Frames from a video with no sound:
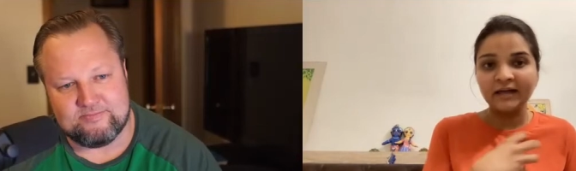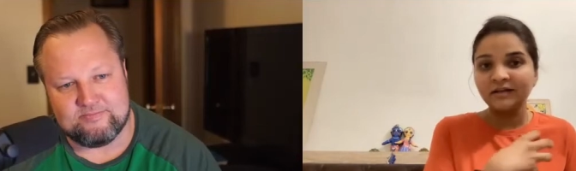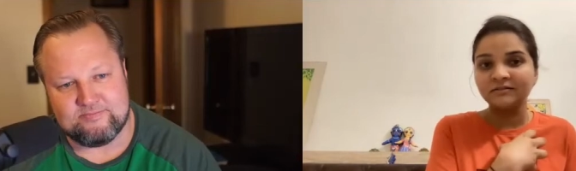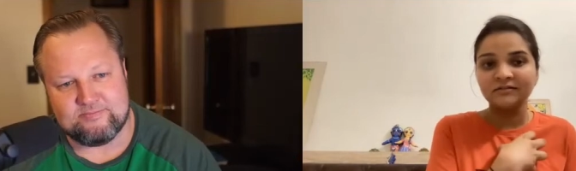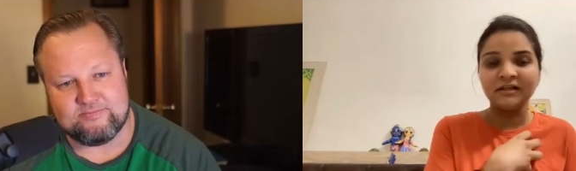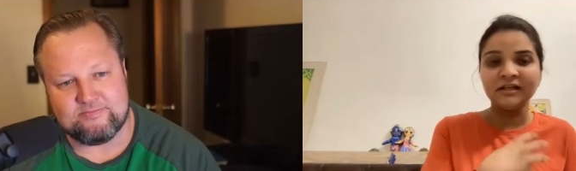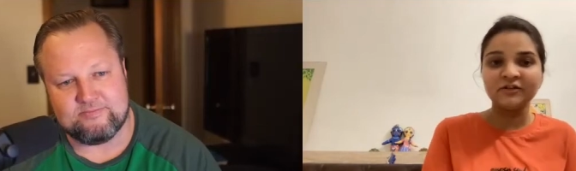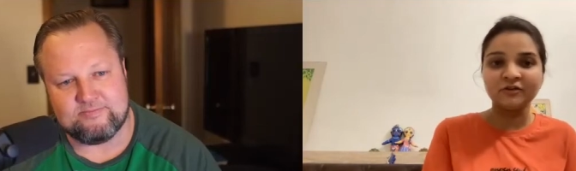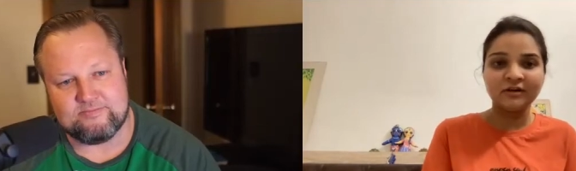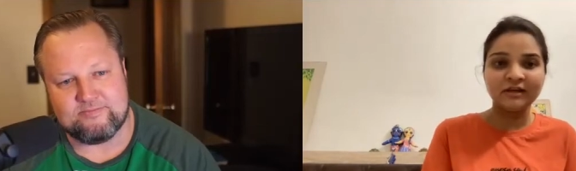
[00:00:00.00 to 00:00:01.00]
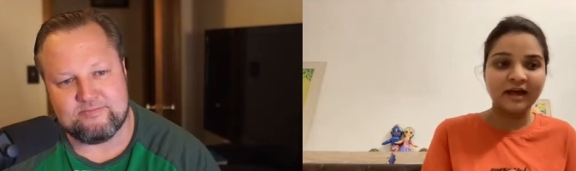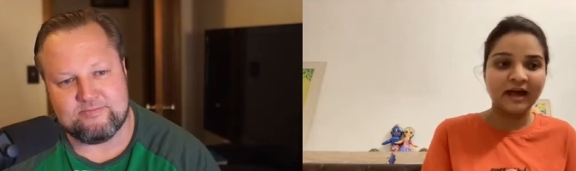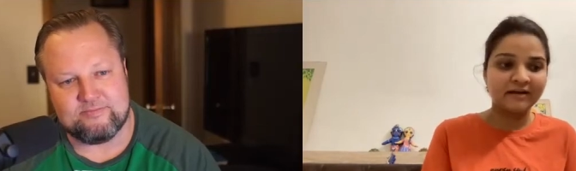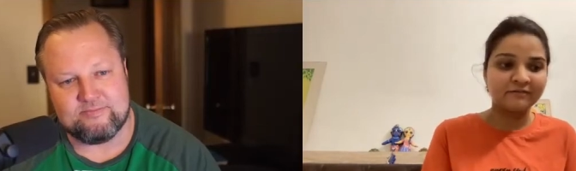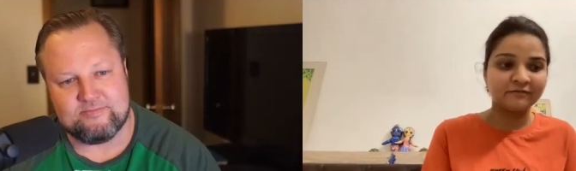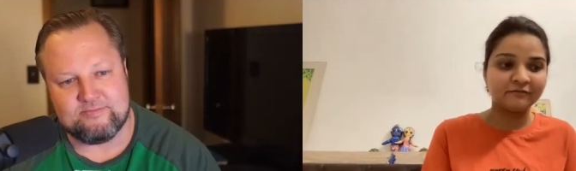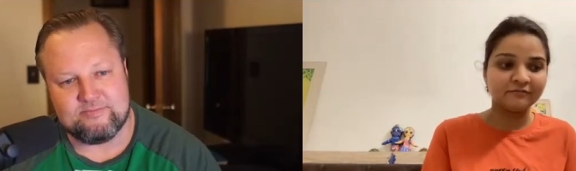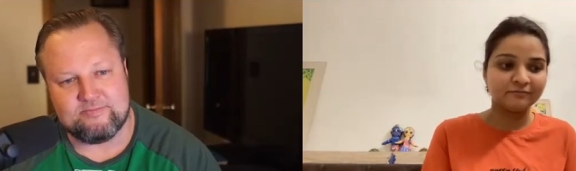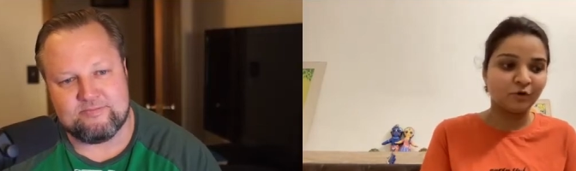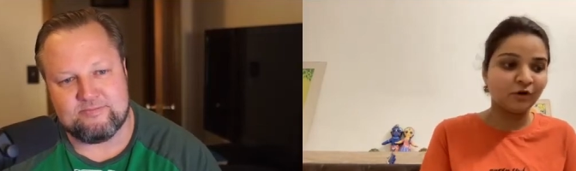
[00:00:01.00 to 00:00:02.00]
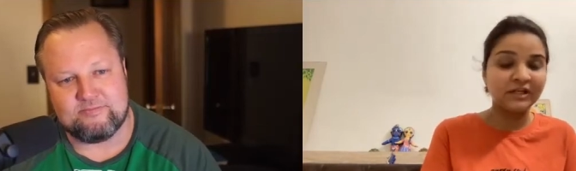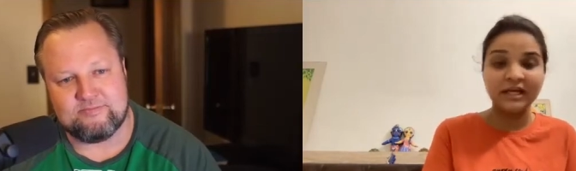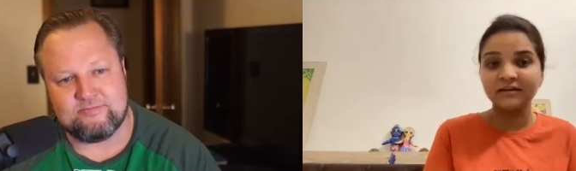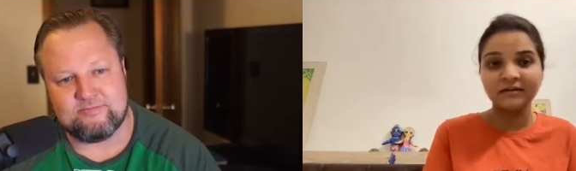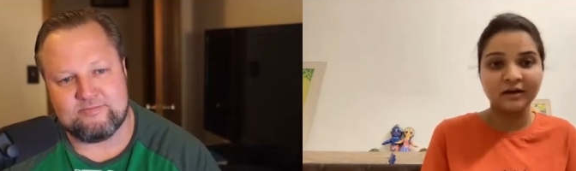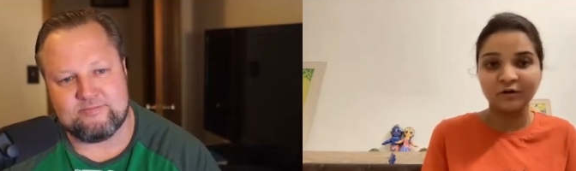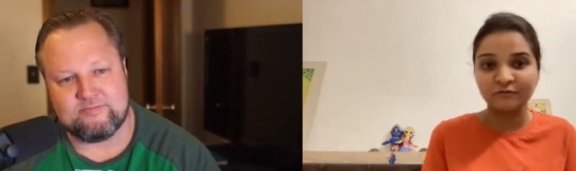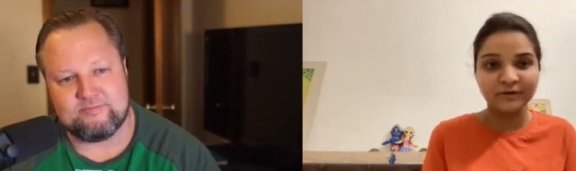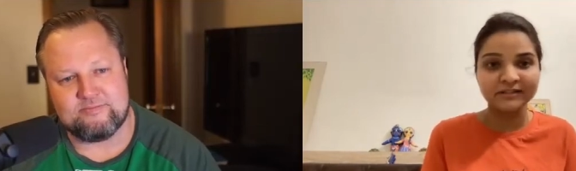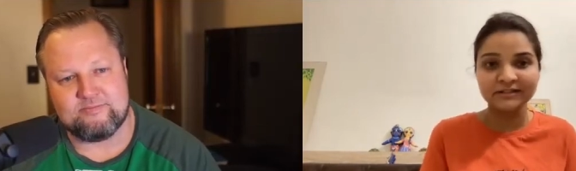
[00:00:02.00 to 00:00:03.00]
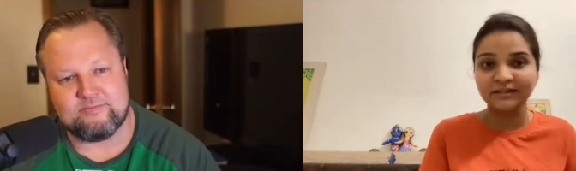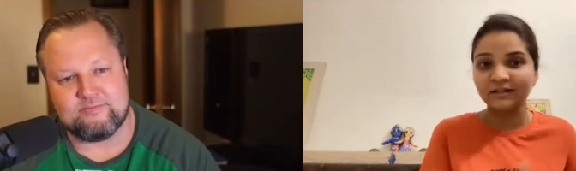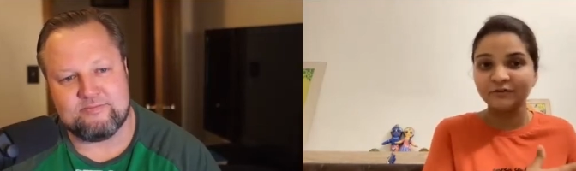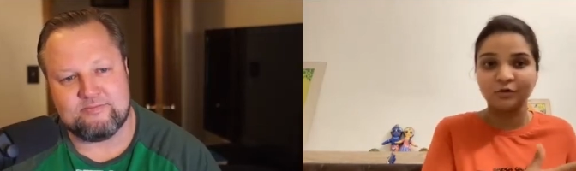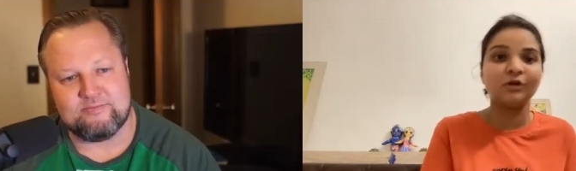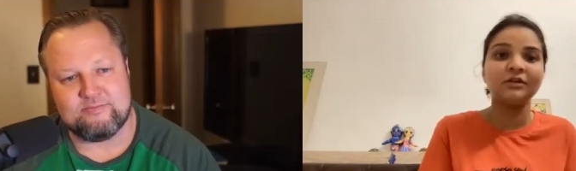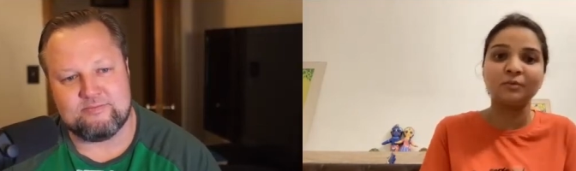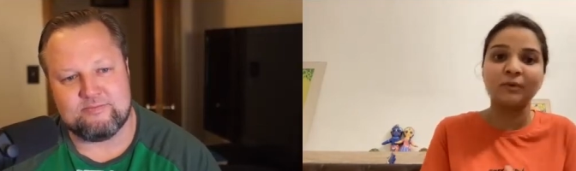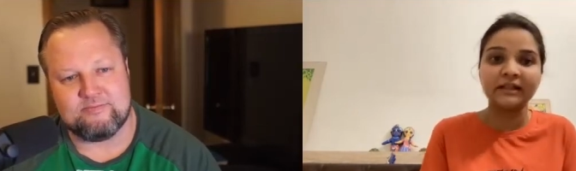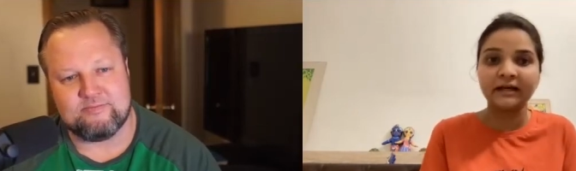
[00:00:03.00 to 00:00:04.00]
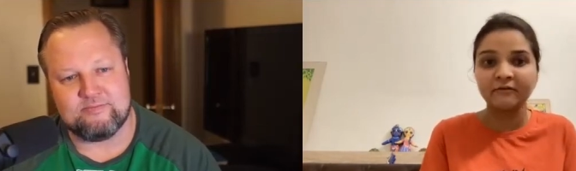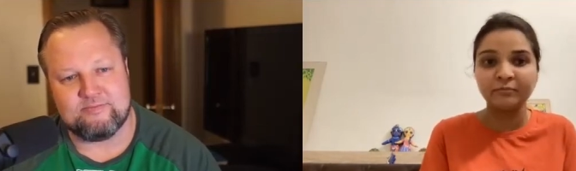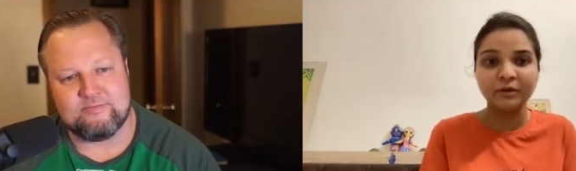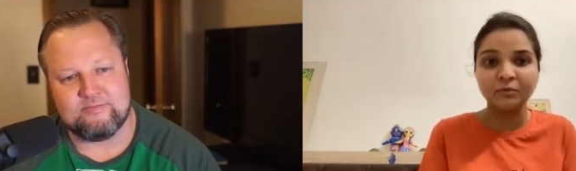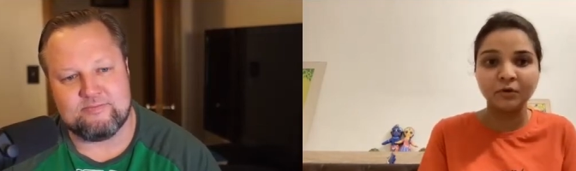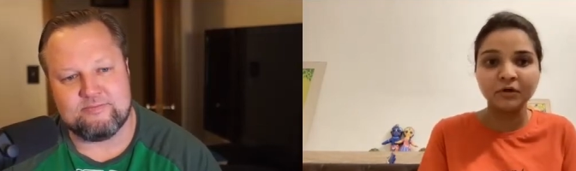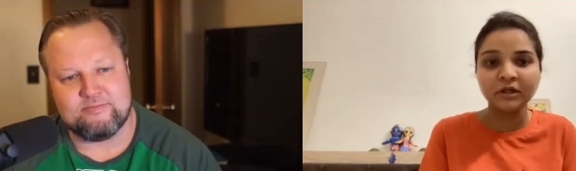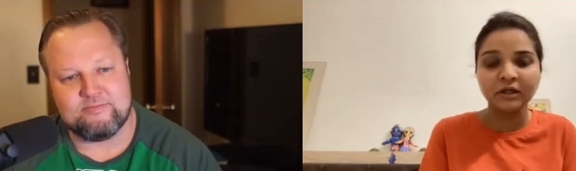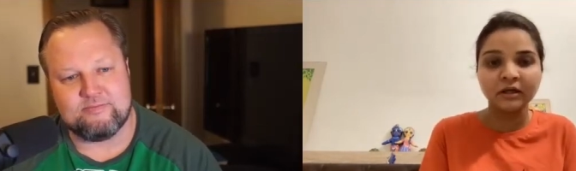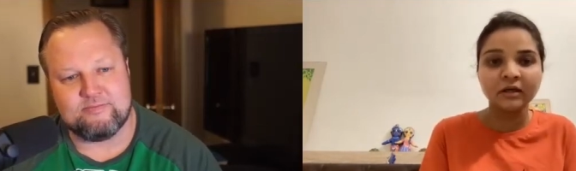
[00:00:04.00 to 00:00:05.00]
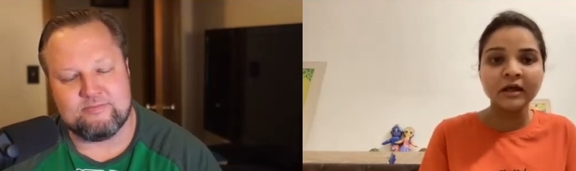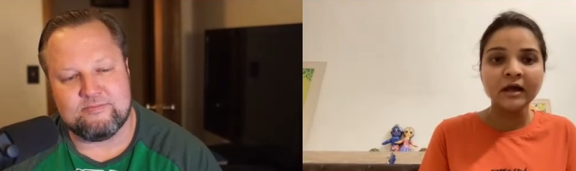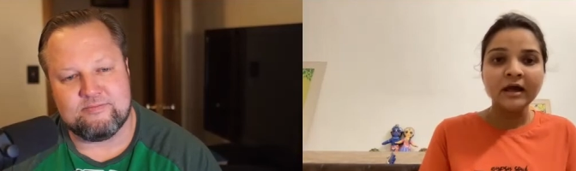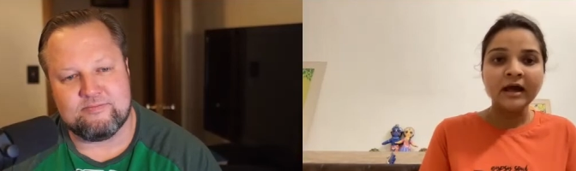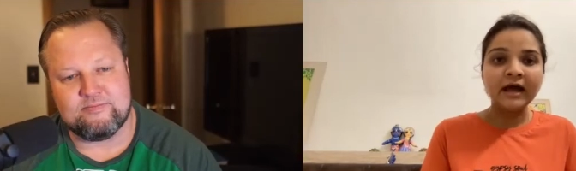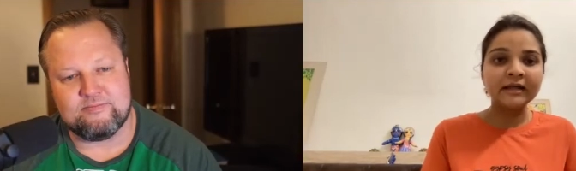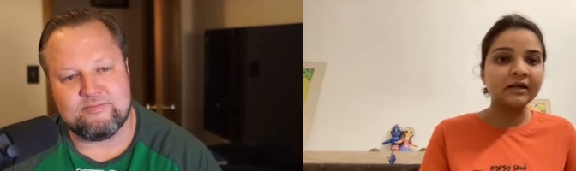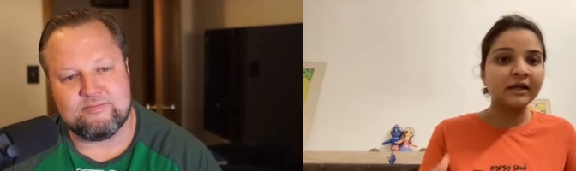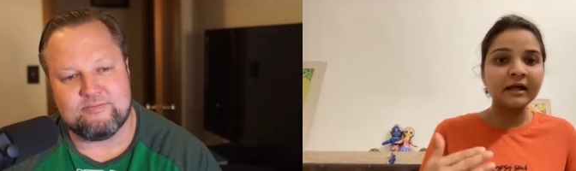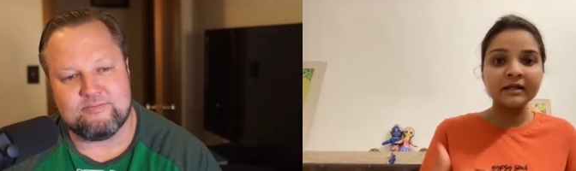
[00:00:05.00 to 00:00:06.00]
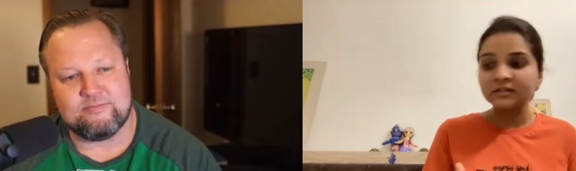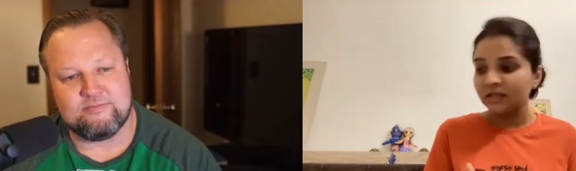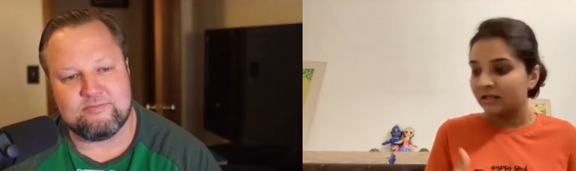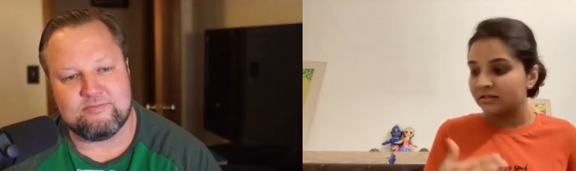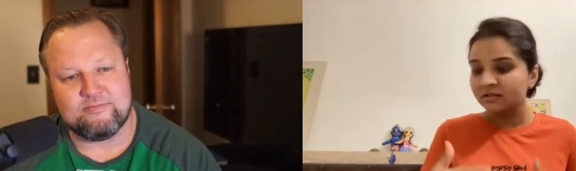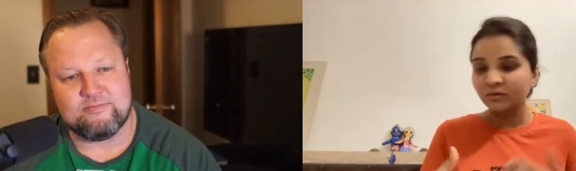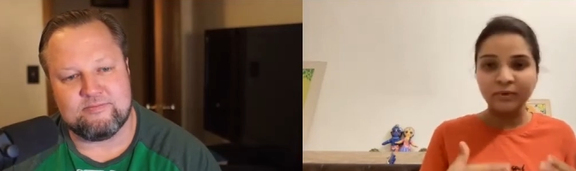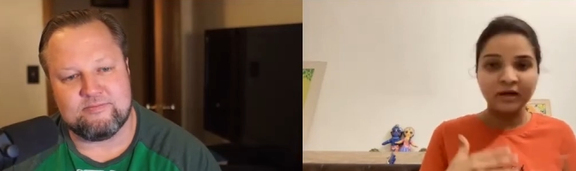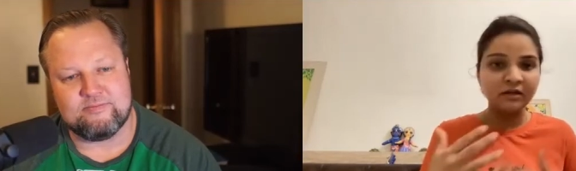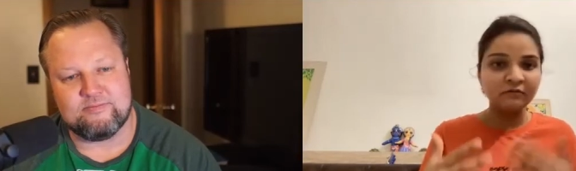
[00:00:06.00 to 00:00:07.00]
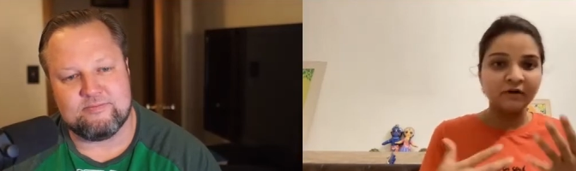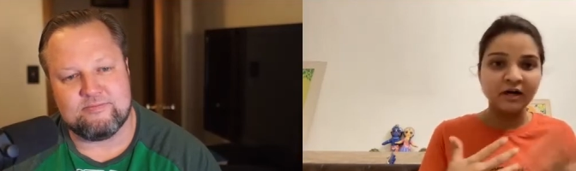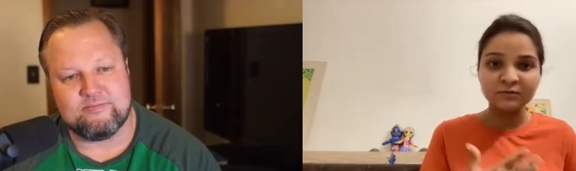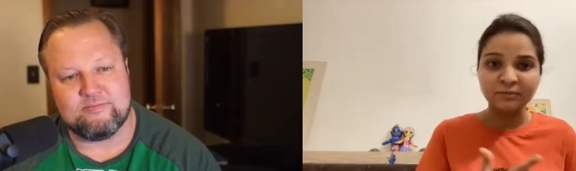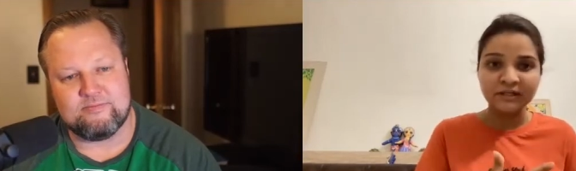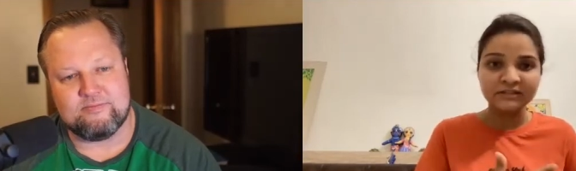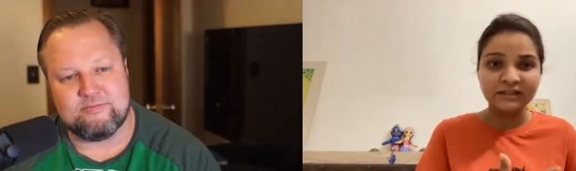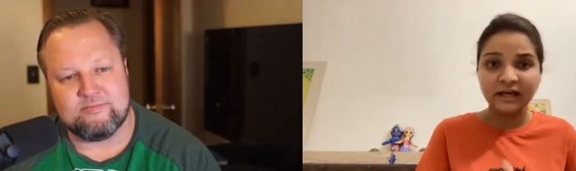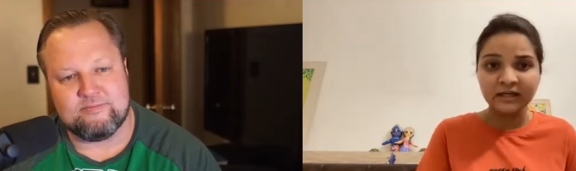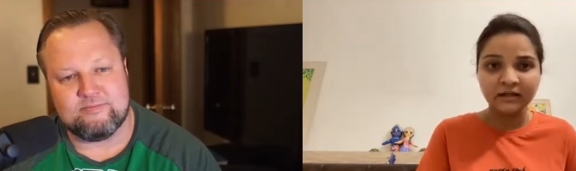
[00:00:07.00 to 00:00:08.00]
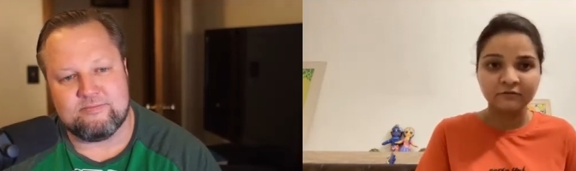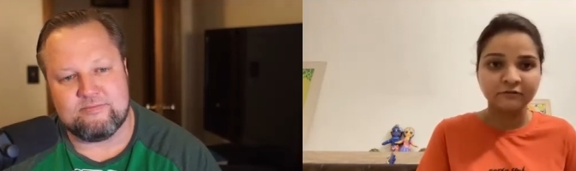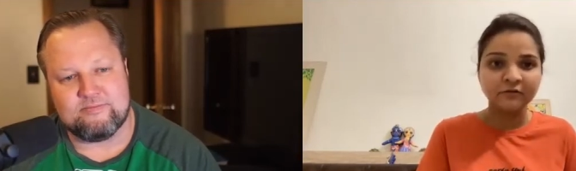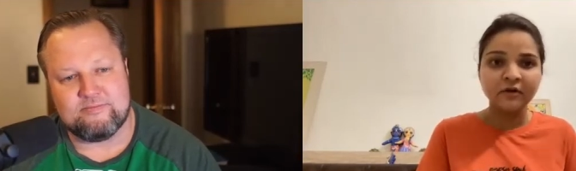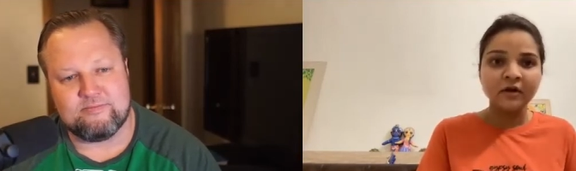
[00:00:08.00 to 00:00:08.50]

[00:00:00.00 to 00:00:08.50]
Speaker 1: i literally have not taken care of myself and all the while that i've been working and again sales is a very fast paced life